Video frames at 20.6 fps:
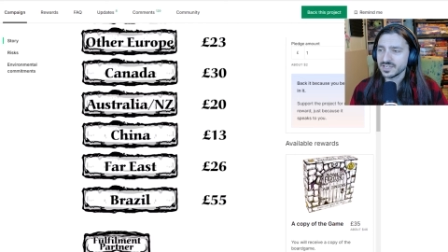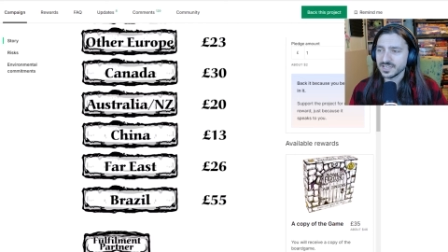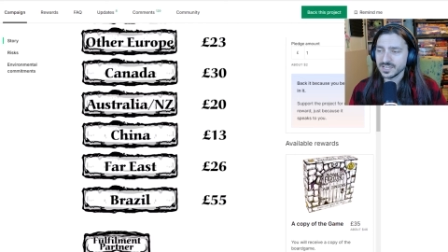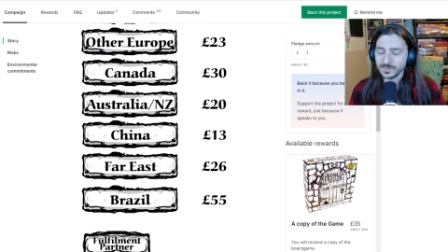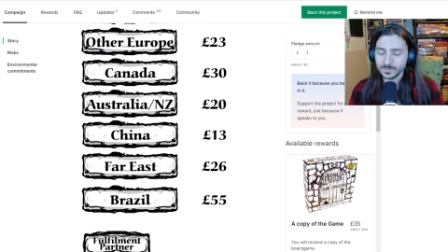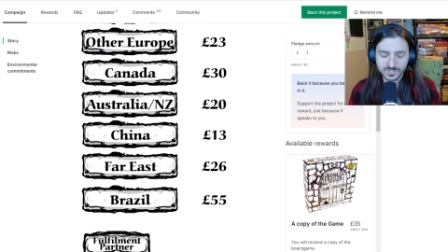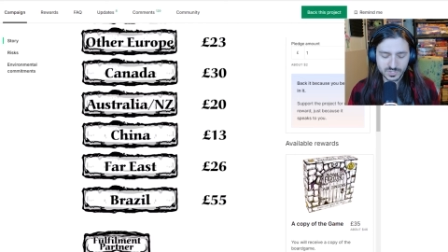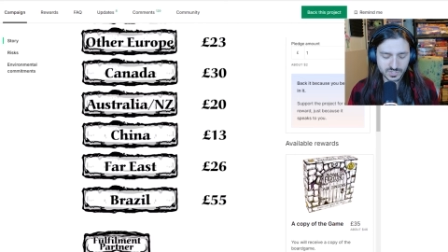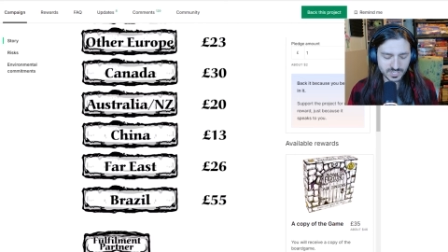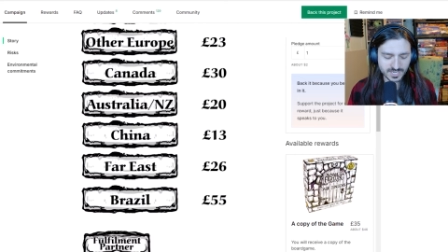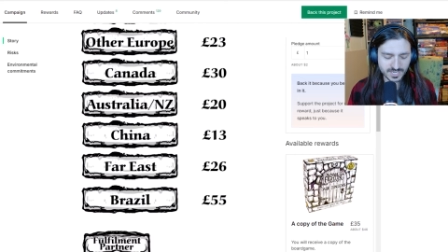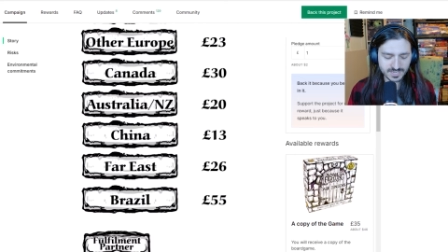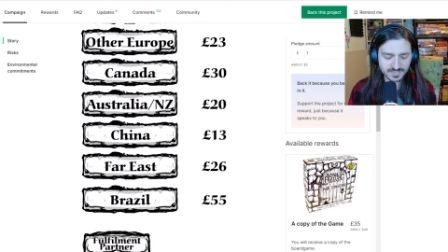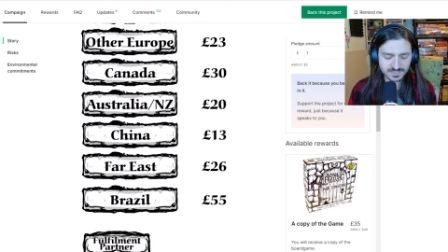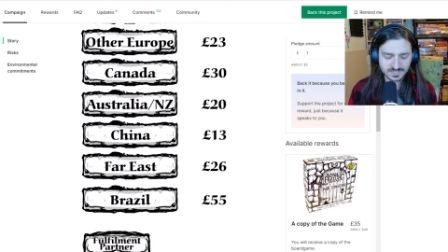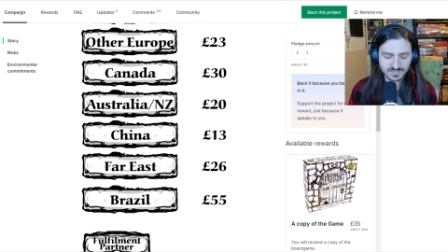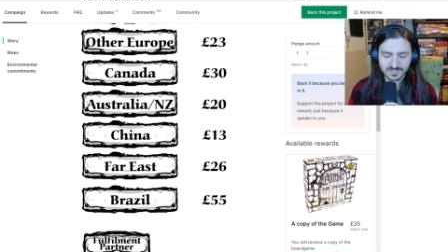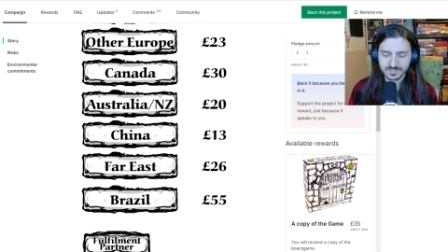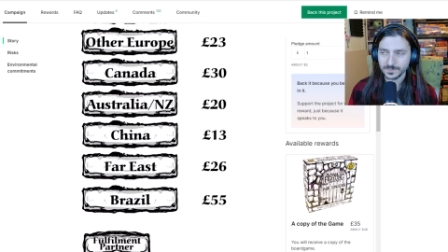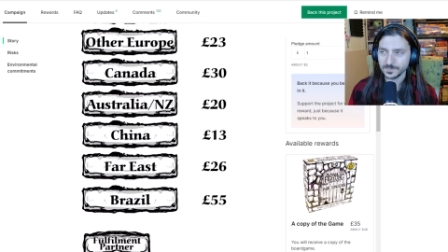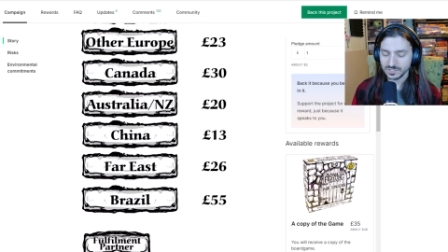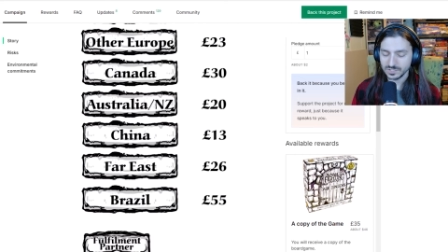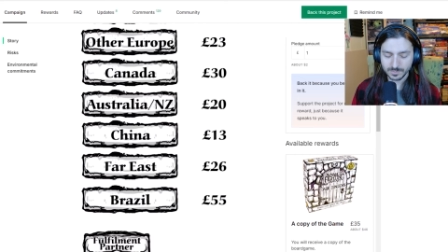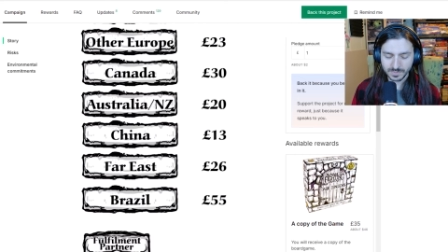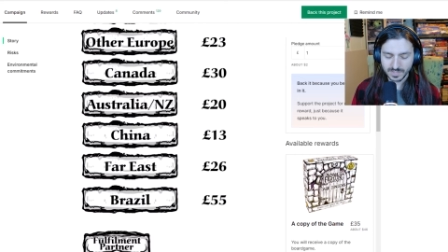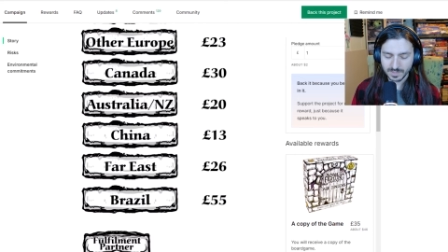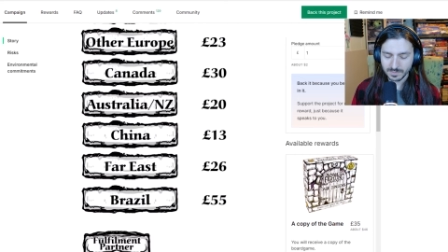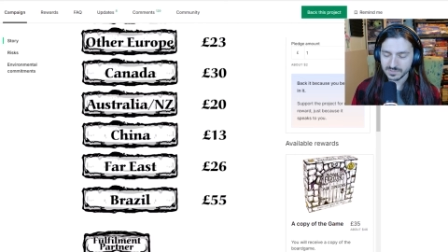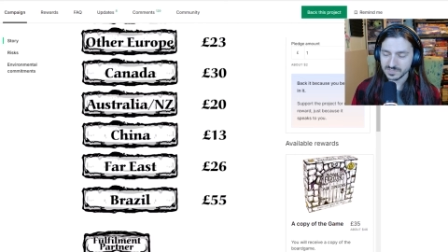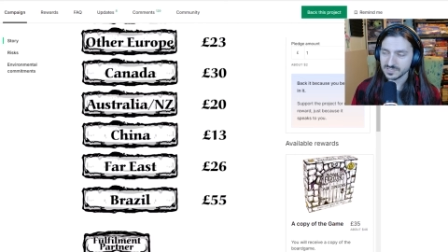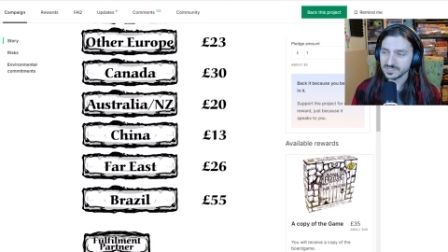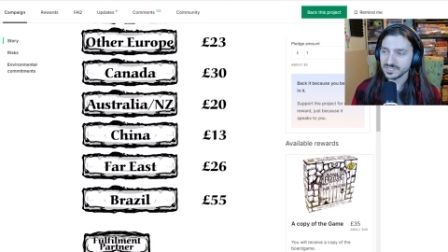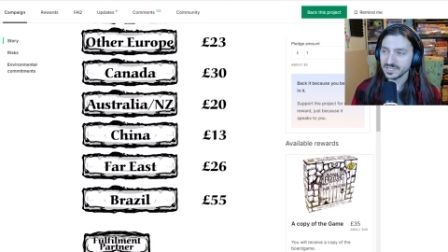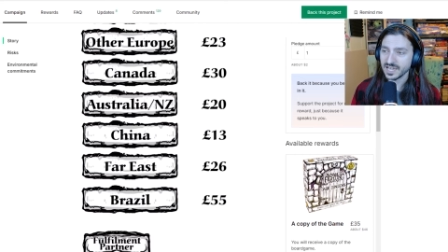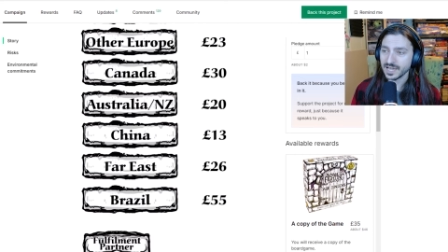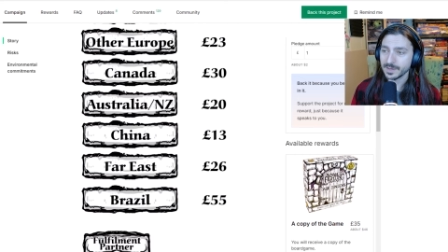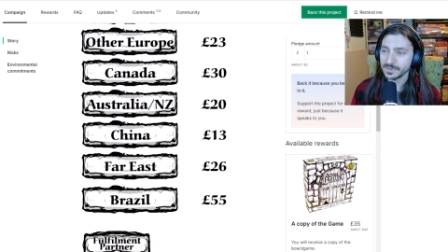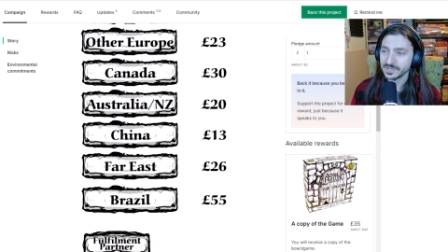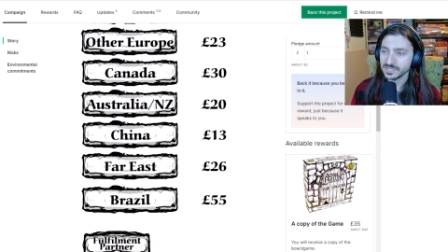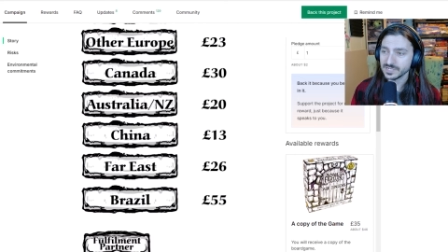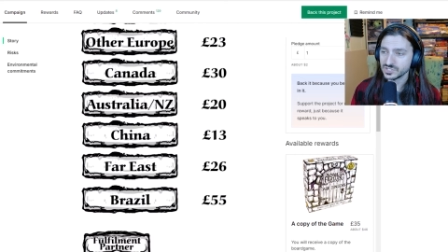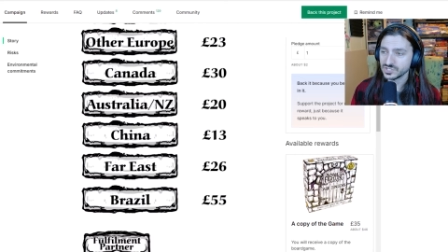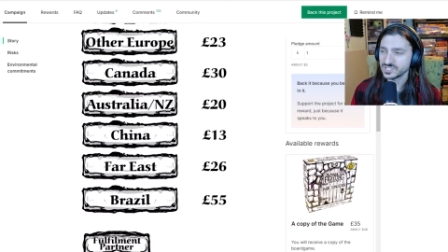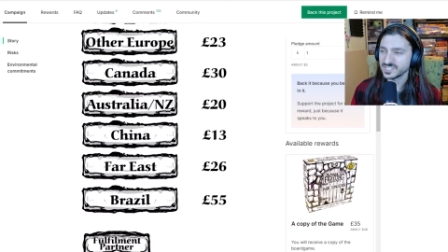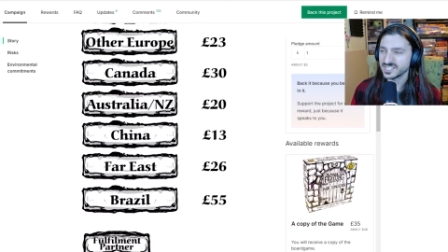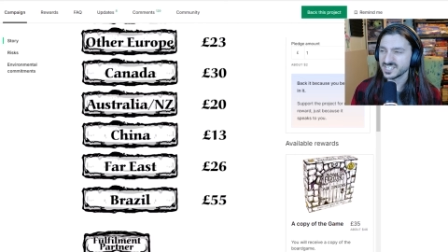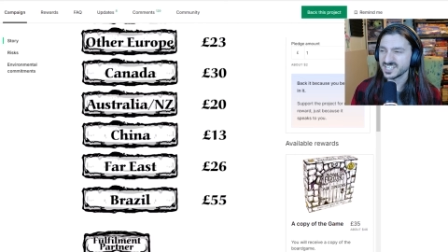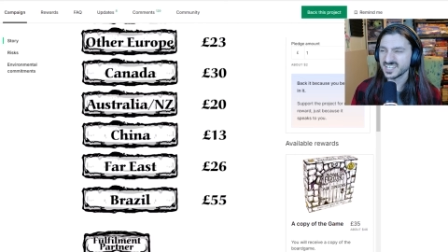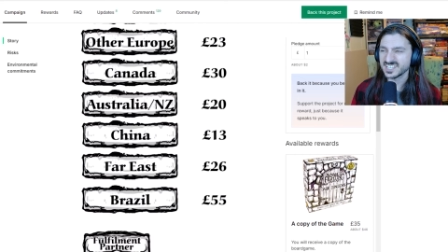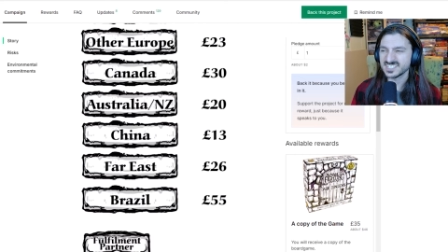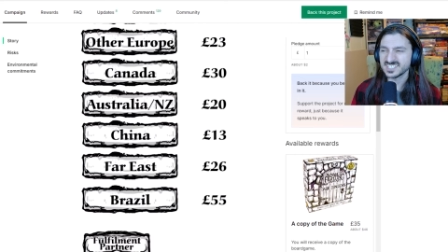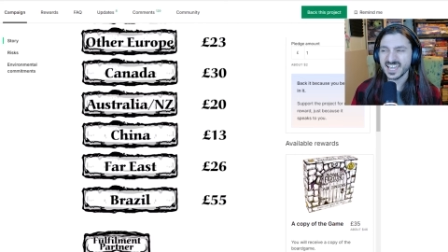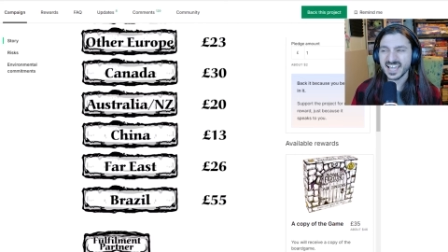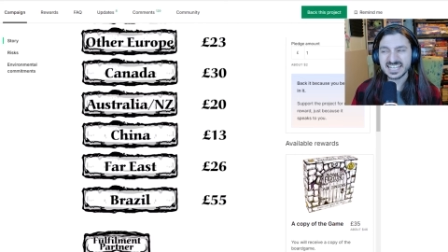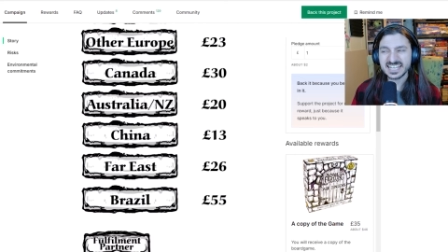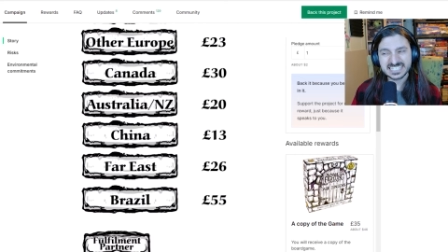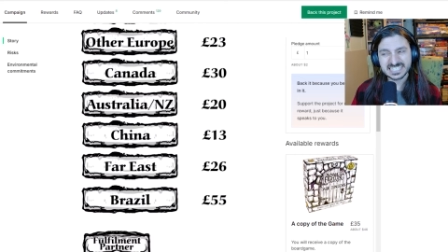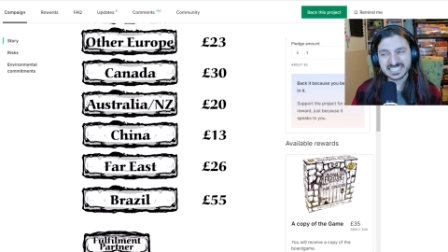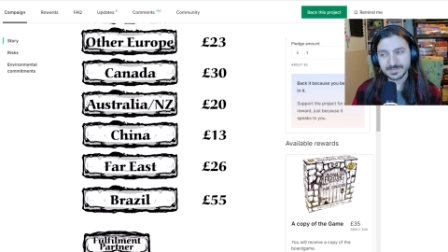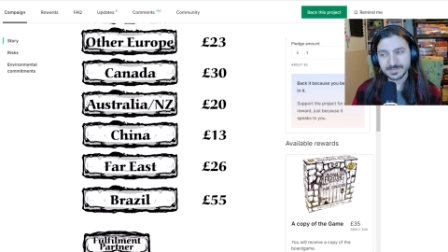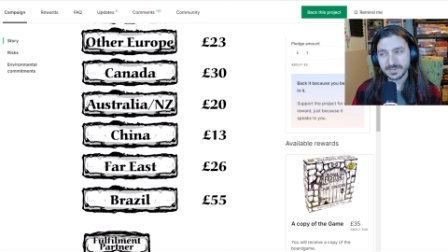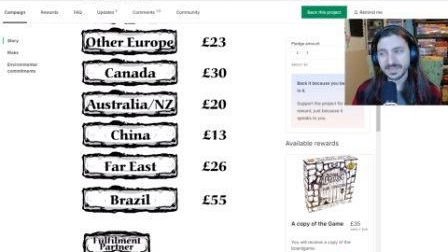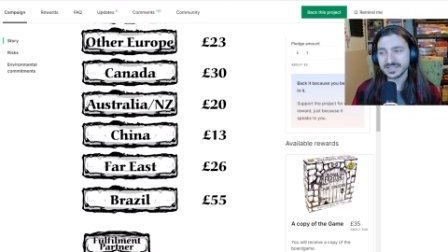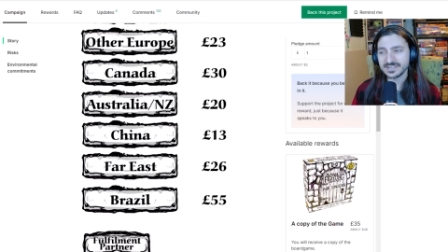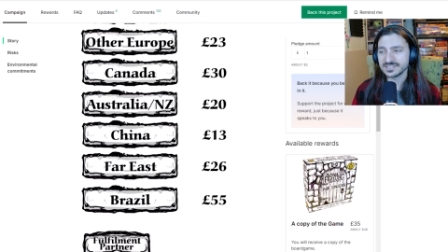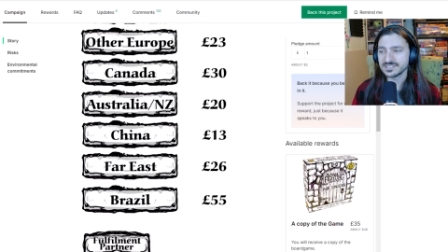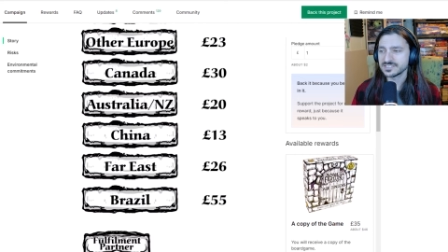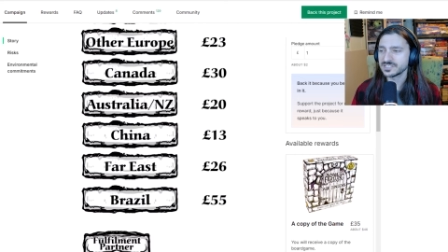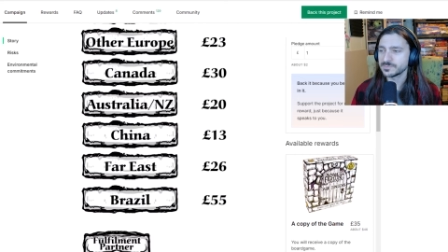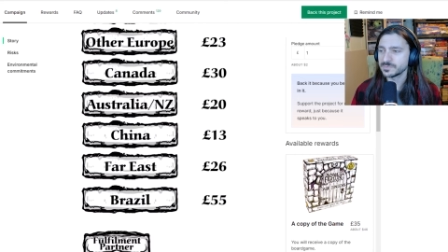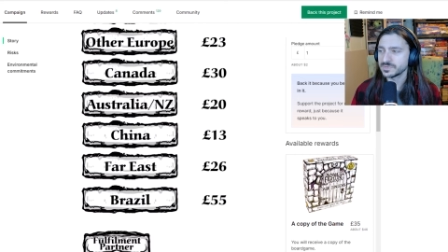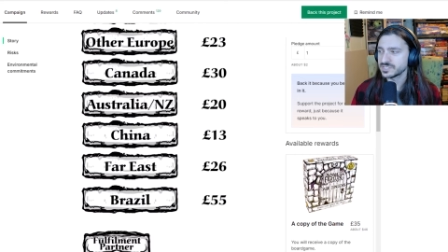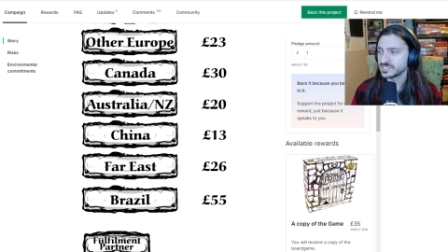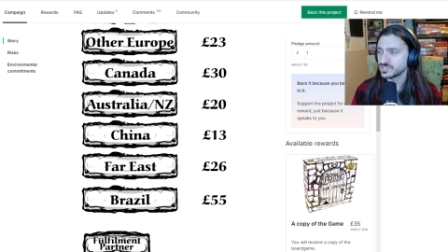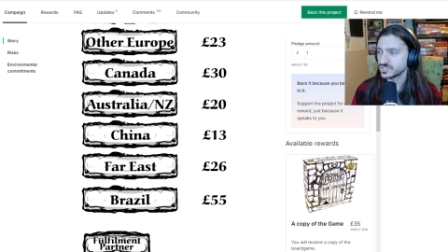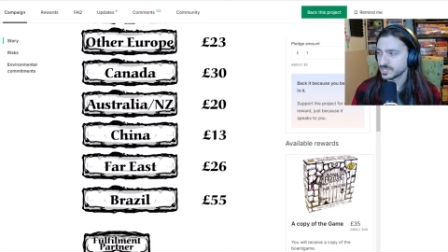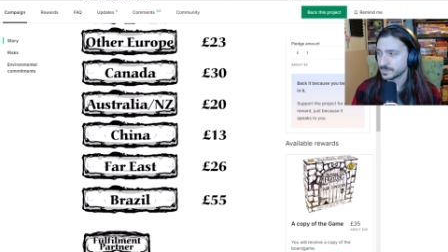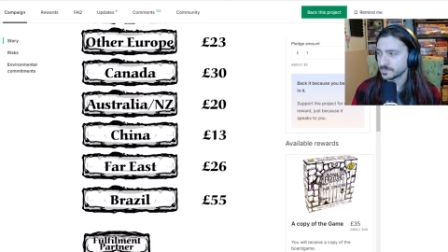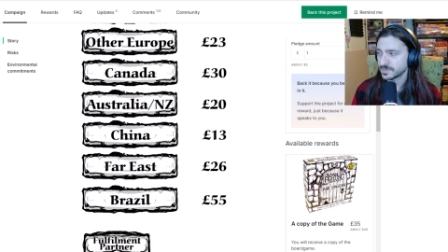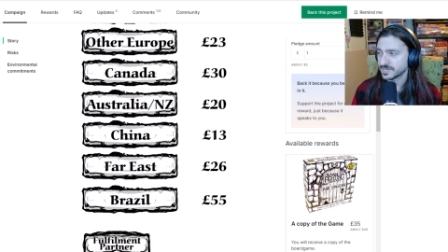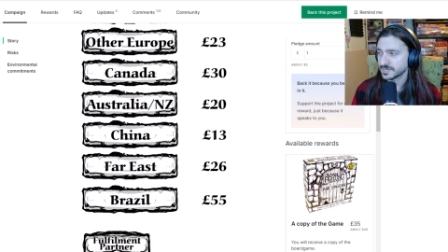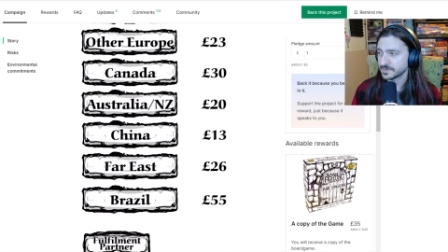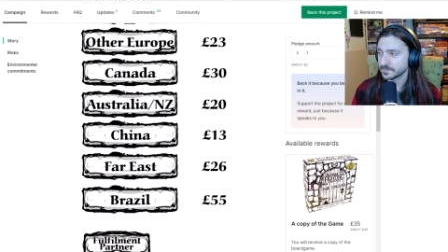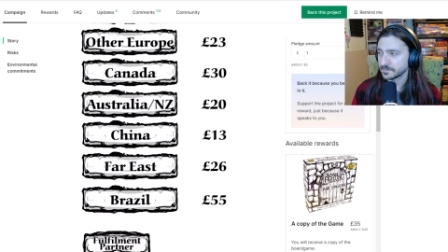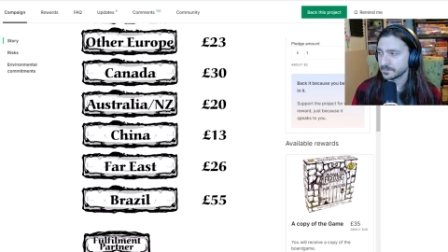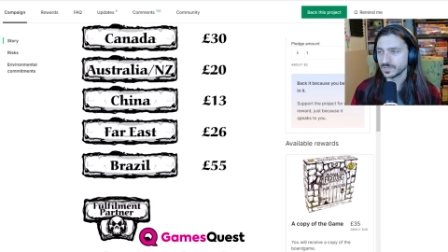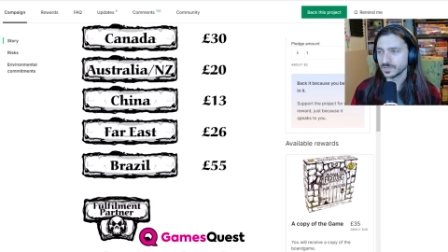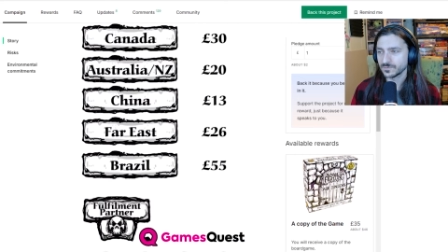in which case you'll be able to see how much it's estimated to be shipping.